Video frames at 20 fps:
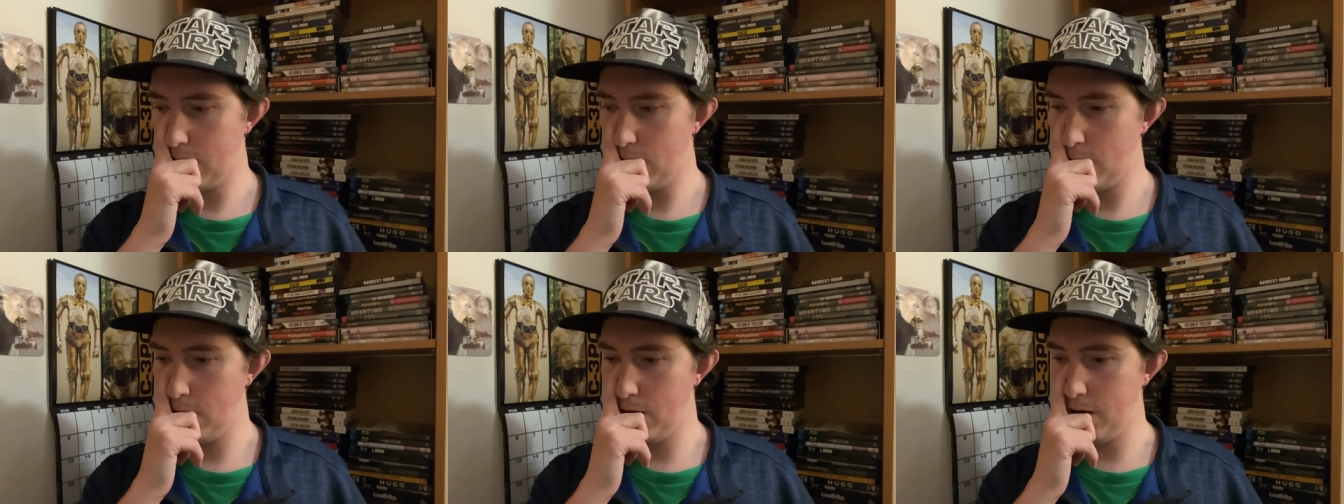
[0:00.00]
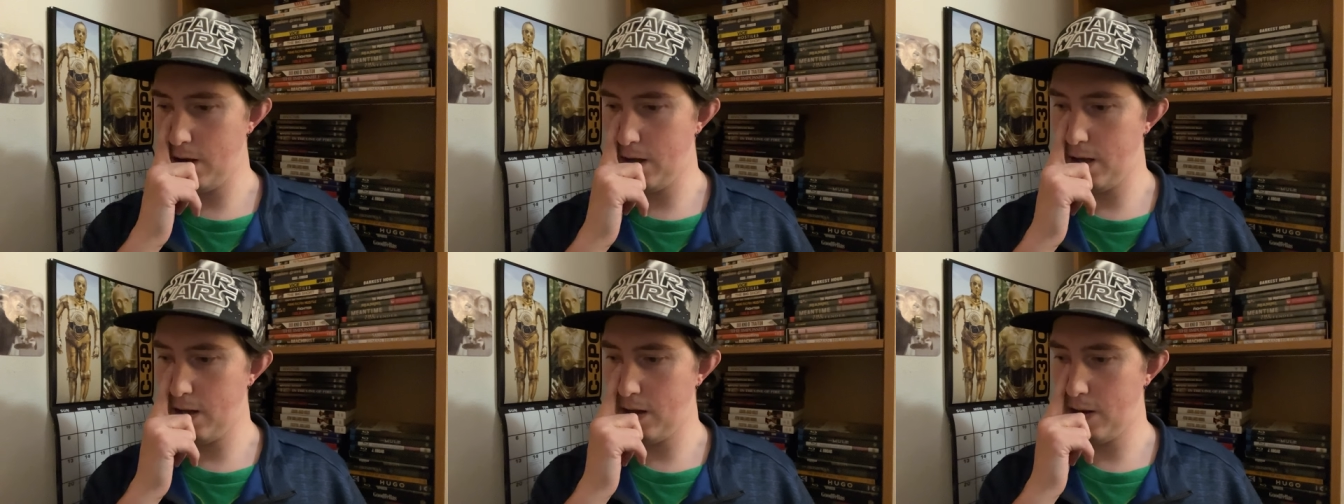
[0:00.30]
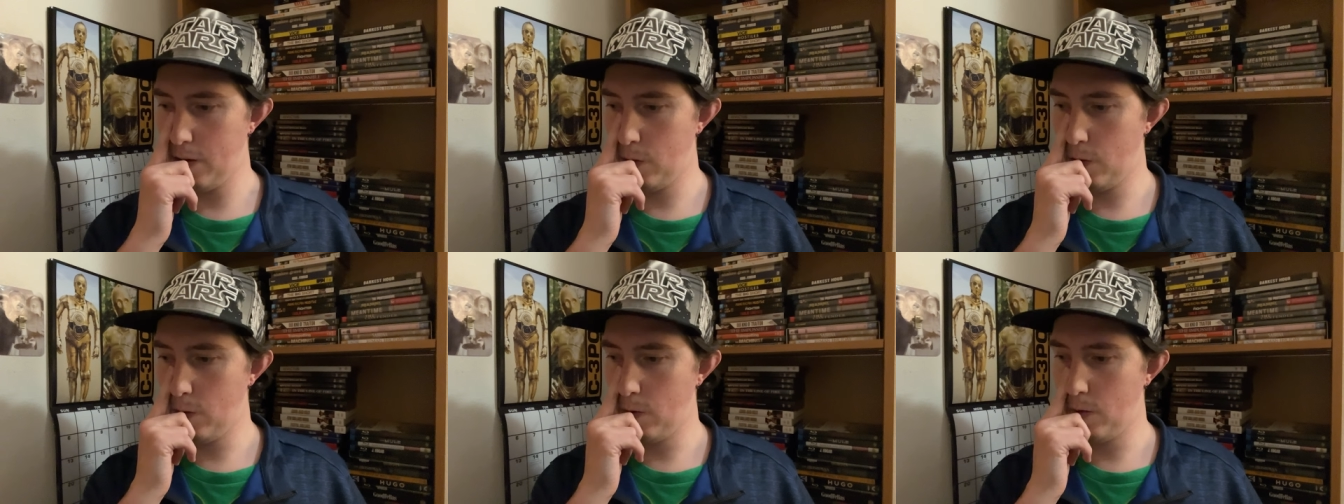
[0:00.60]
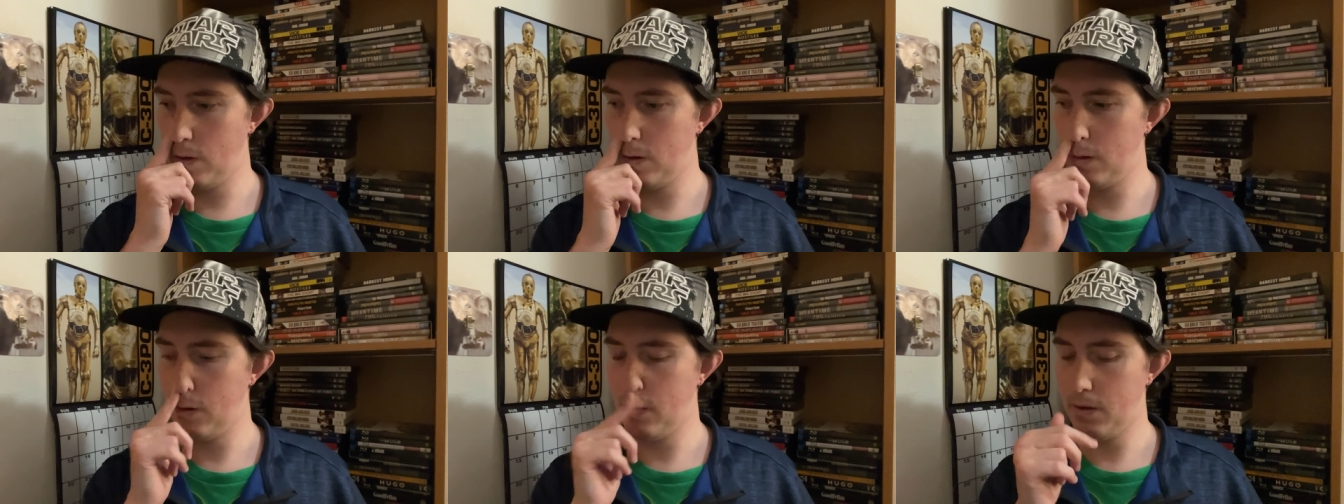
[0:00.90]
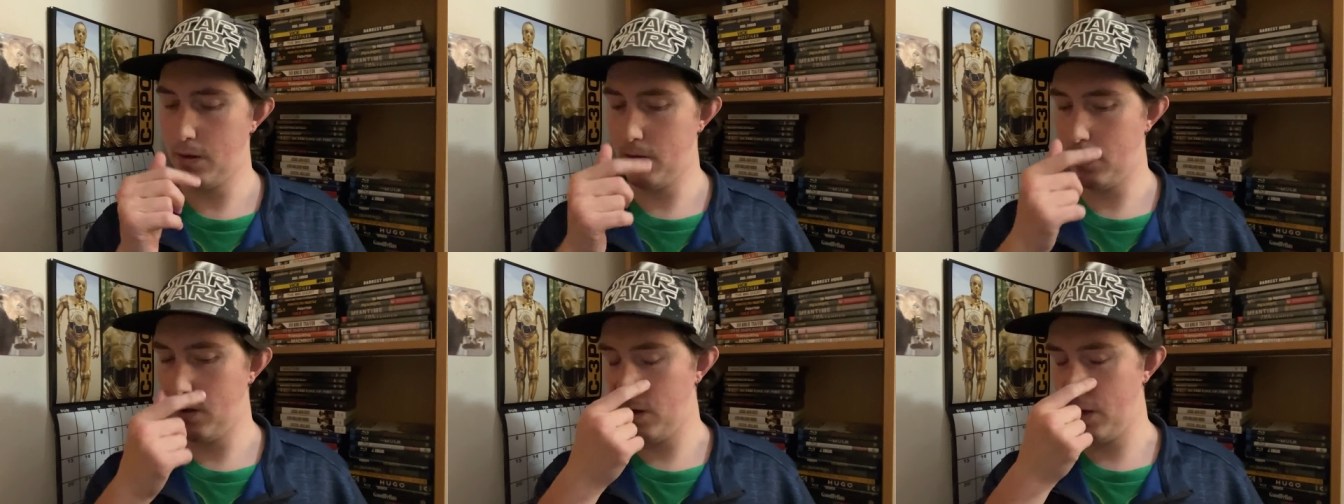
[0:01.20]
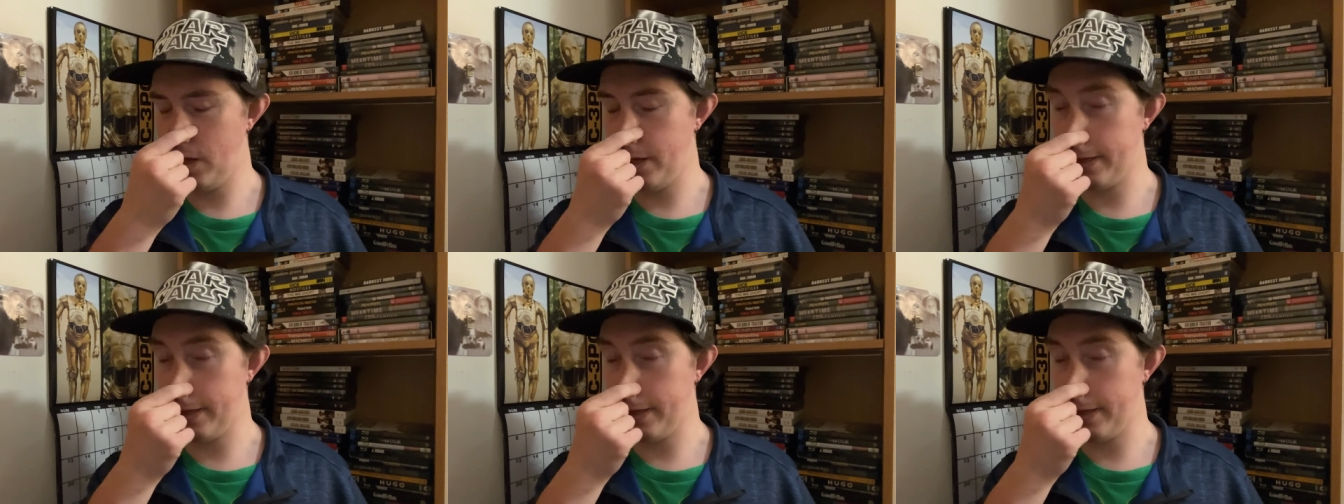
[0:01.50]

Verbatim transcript: a, a